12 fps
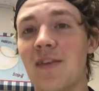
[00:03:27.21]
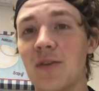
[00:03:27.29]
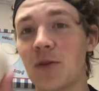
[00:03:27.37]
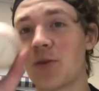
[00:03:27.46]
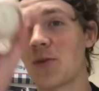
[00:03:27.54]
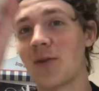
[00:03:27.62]

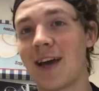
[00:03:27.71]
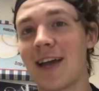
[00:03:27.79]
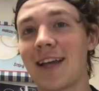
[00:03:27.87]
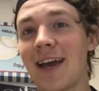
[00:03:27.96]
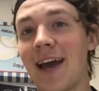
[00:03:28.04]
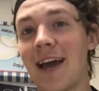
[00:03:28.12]
can throw it at
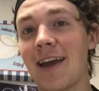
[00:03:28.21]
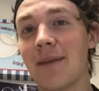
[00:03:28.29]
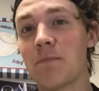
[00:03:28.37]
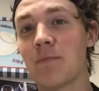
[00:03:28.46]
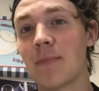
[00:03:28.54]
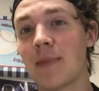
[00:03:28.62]
a guy
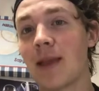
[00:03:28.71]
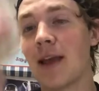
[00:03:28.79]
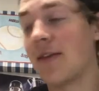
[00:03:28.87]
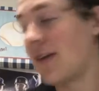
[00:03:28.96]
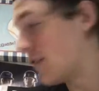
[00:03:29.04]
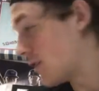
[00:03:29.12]

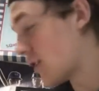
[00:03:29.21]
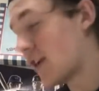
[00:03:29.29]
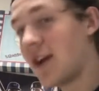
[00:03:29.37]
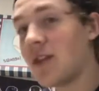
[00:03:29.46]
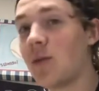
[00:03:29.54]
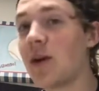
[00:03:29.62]
and they turn
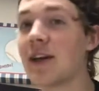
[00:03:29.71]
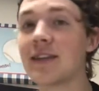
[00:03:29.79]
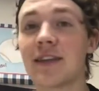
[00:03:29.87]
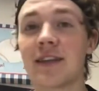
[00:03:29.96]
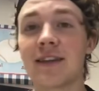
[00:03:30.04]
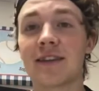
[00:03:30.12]
out of the way because
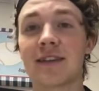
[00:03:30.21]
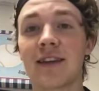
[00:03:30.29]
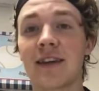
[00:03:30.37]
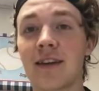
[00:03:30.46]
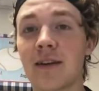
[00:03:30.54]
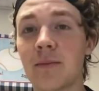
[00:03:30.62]
they think it's going to
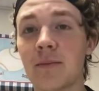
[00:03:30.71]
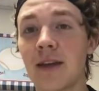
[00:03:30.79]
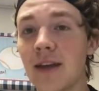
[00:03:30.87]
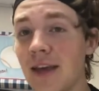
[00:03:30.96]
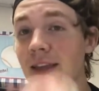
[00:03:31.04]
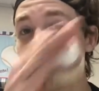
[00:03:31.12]
hit them
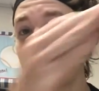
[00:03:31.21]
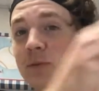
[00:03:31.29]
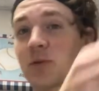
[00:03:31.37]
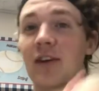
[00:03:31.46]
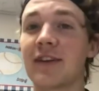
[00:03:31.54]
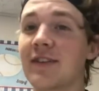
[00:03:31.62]
and it
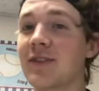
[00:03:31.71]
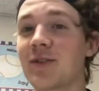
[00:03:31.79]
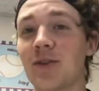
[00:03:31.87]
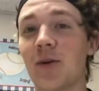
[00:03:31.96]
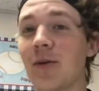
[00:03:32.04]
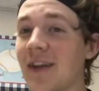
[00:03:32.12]
comes right into the
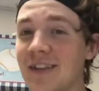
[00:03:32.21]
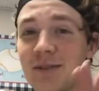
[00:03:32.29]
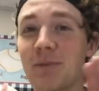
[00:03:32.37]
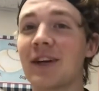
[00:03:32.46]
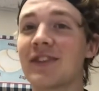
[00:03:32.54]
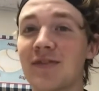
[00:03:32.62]
zone, that's the
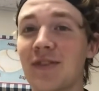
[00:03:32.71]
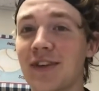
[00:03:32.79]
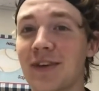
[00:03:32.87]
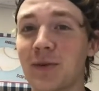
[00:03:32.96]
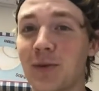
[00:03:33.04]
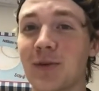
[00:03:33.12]
best feeling
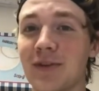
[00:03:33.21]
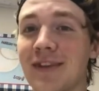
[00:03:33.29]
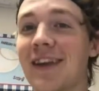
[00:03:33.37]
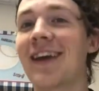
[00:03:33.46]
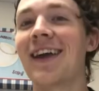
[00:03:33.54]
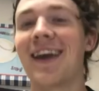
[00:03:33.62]
in the world.
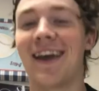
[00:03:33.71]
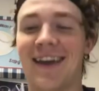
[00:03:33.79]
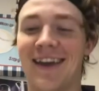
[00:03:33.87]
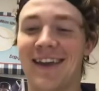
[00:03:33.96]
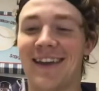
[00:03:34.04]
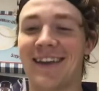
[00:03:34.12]

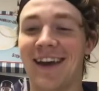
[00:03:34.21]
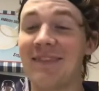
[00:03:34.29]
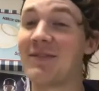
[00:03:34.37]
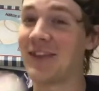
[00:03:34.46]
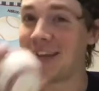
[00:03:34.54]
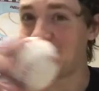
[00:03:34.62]
And I've done